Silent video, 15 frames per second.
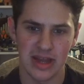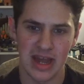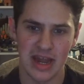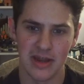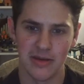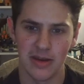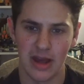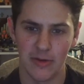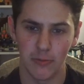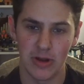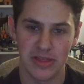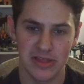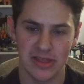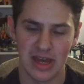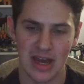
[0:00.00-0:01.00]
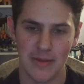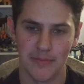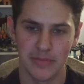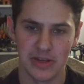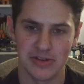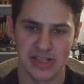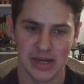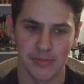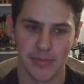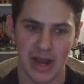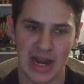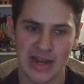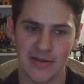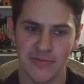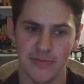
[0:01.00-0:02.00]
and with using
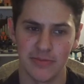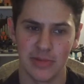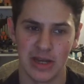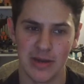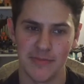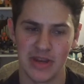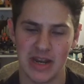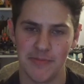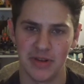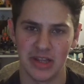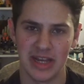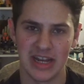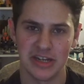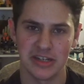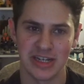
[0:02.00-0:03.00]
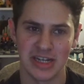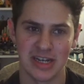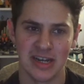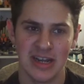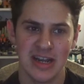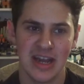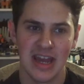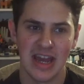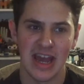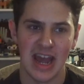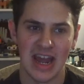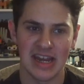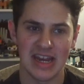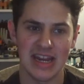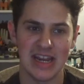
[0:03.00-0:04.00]
mind manipulation,
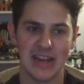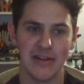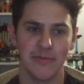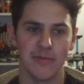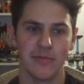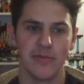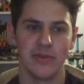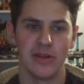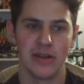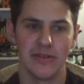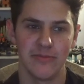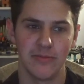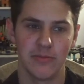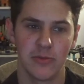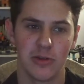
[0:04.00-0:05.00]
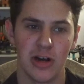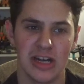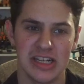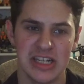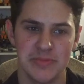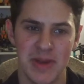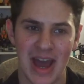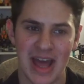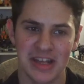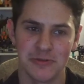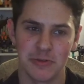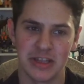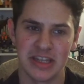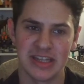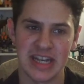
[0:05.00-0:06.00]
and he crosses paths
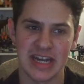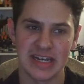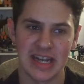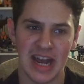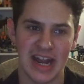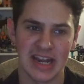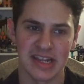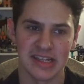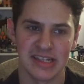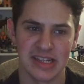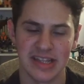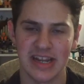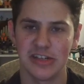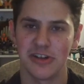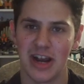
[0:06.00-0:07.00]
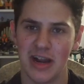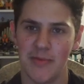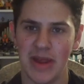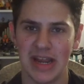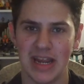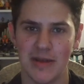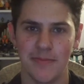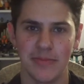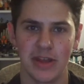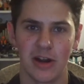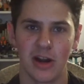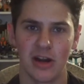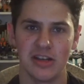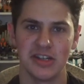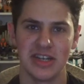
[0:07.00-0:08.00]
with the Teen Titans, and they try to make him their
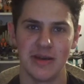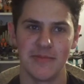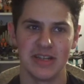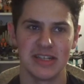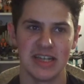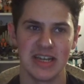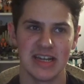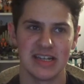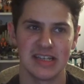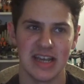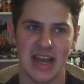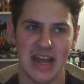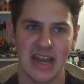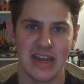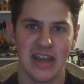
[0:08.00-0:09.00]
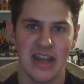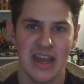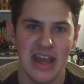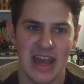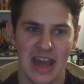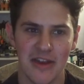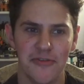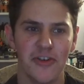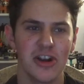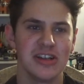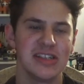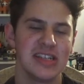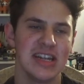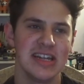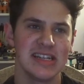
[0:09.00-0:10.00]
arch nemesis. And at
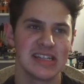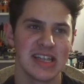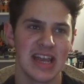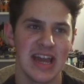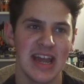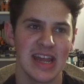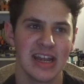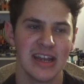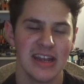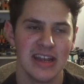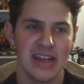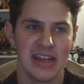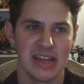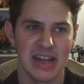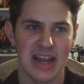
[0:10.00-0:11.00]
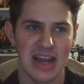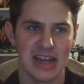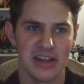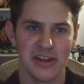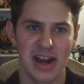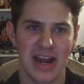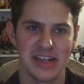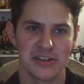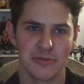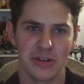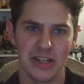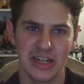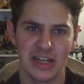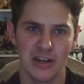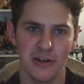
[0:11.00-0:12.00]
first he's like, yeah, you guys are
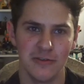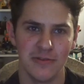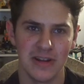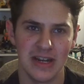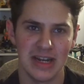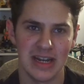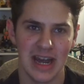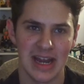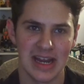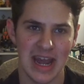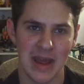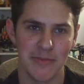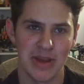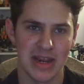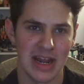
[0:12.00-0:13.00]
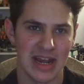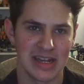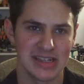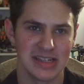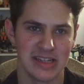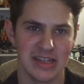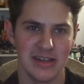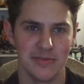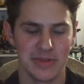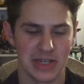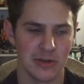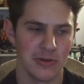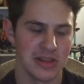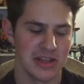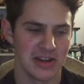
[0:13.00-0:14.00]
really goofy, I can't be asked to
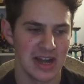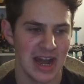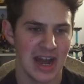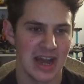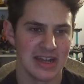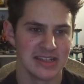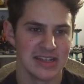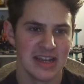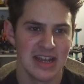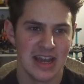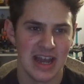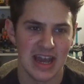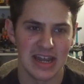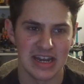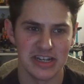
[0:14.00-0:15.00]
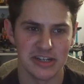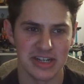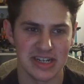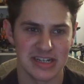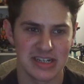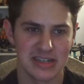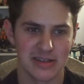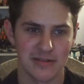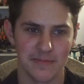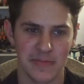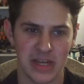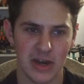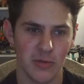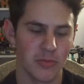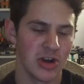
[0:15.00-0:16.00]
deal with you guys, and he just,
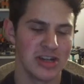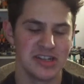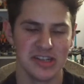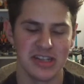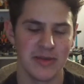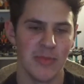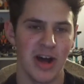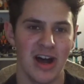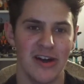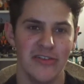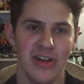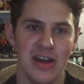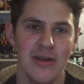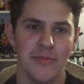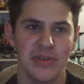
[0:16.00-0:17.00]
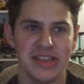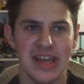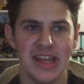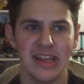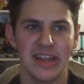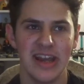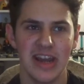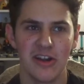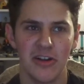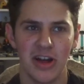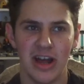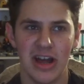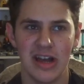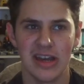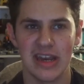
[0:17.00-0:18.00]
you know, brushes them off. But then later
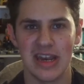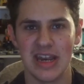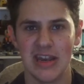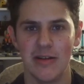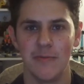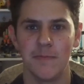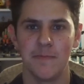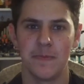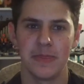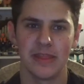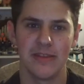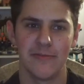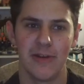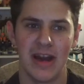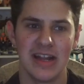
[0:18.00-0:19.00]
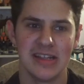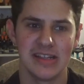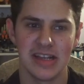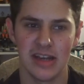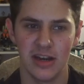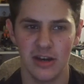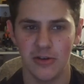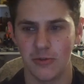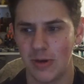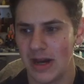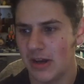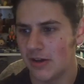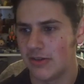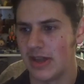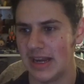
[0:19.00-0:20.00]
on he finds that, oh
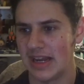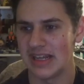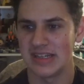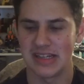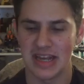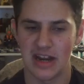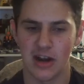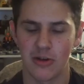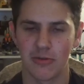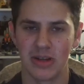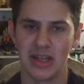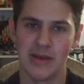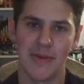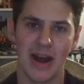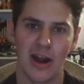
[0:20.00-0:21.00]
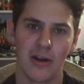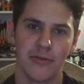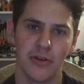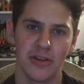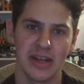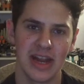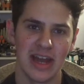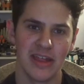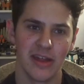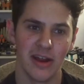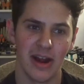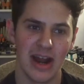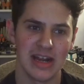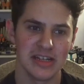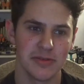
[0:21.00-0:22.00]
wow, I guess they are really powerful
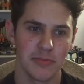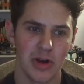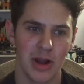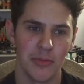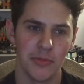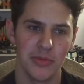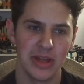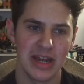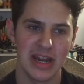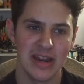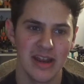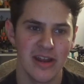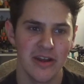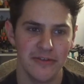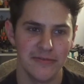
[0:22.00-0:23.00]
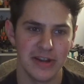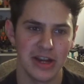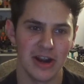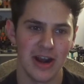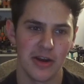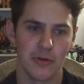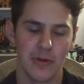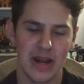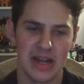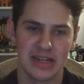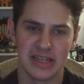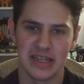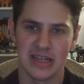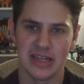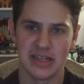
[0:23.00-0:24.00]
together. I should probably figure out a way
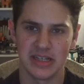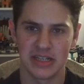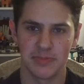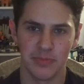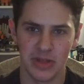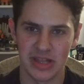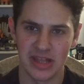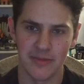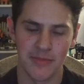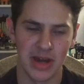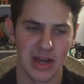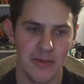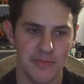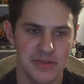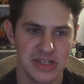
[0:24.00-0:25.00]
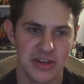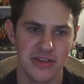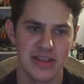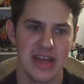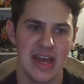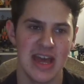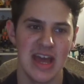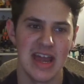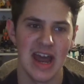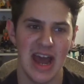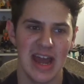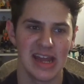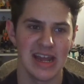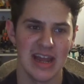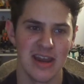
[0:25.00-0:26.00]
to split them up so that
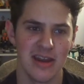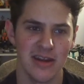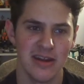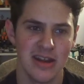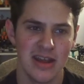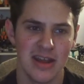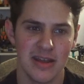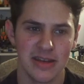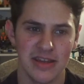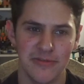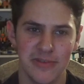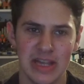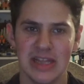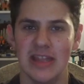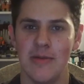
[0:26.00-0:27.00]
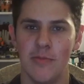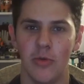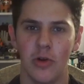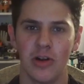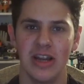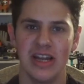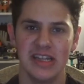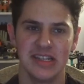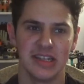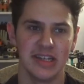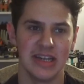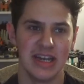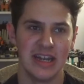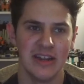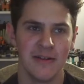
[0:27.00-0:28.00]
I can defeat them more
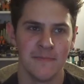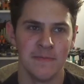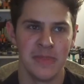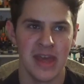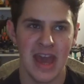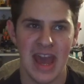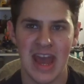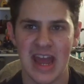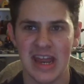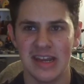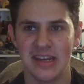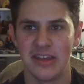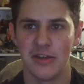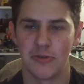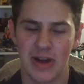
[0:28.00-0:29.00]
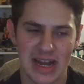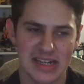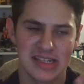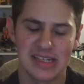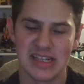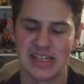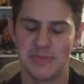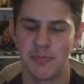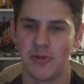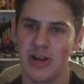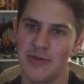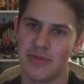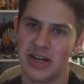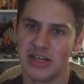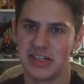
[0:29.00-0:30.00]
easily. And the rest is
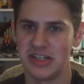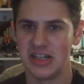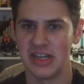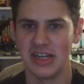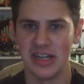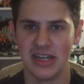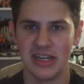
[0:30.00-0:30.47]
pretty much,